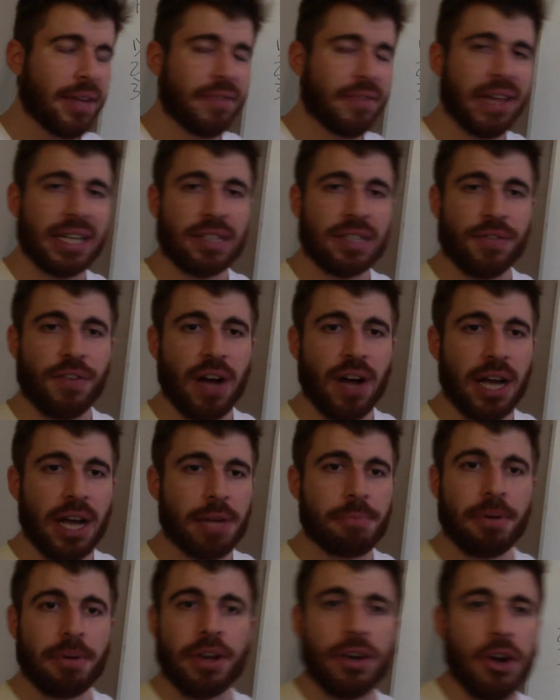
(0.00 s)
That's
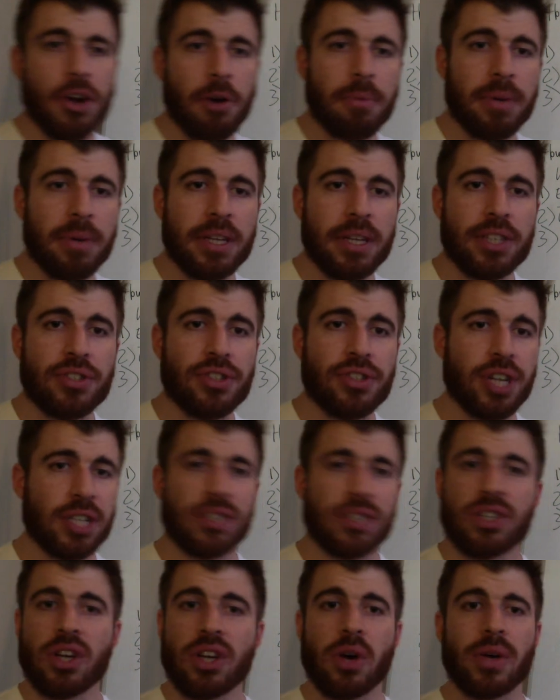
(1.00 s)
fine, but nobody's
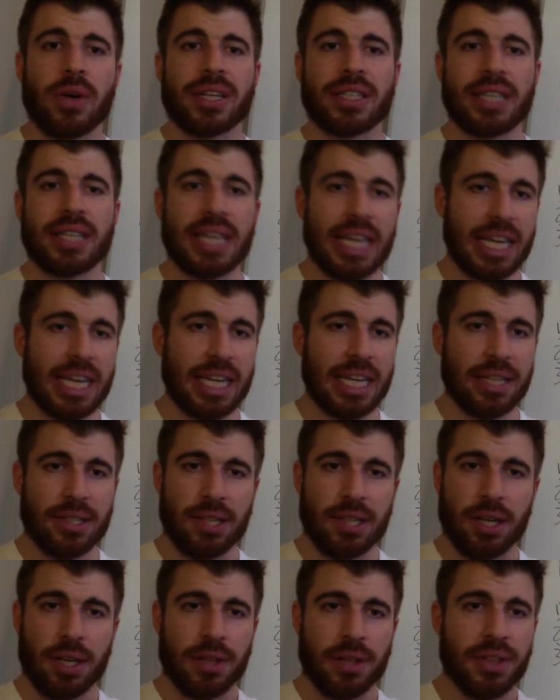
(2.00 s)
just going to
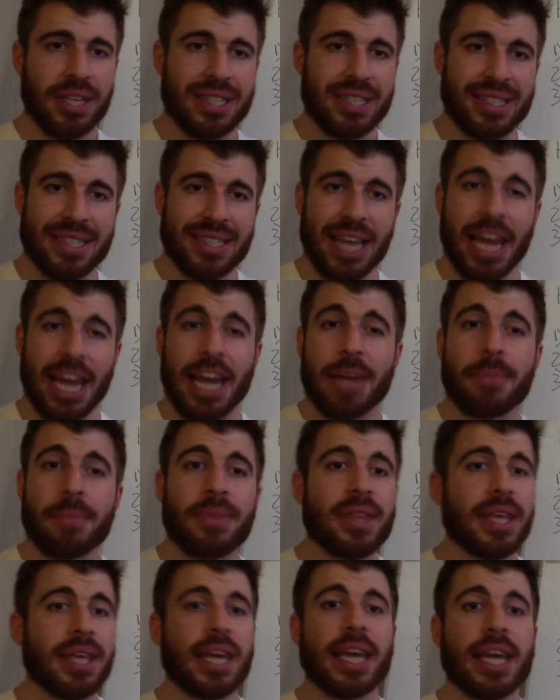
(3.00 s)
eat the same
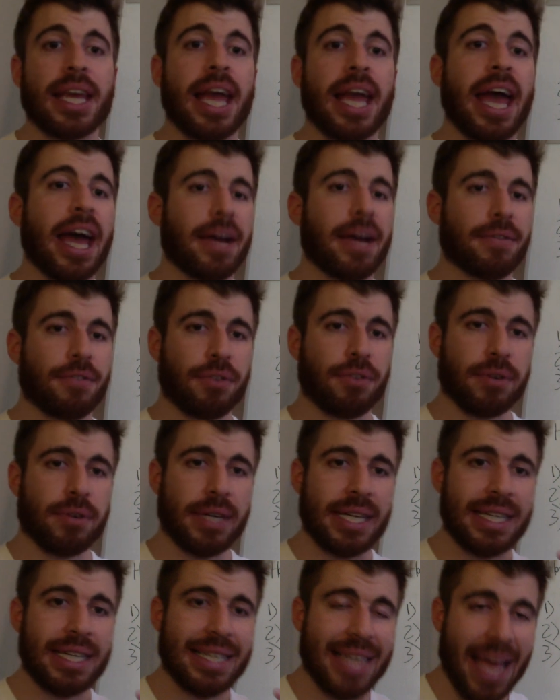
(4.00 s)
thing
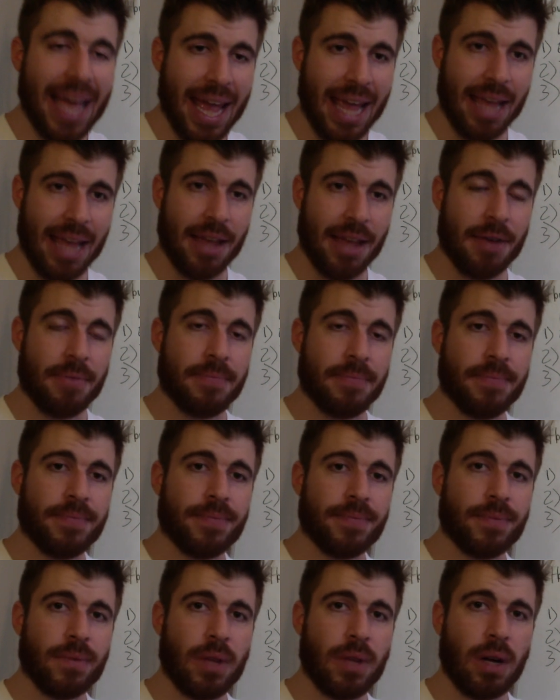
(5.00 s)
every day,
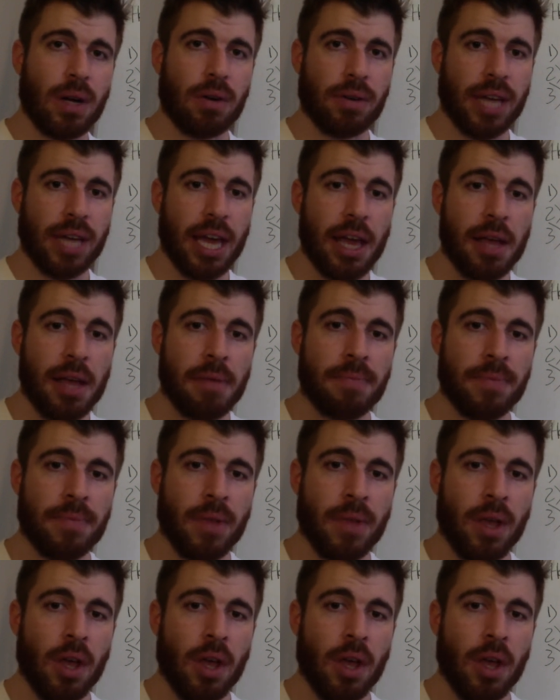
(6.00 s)
okay?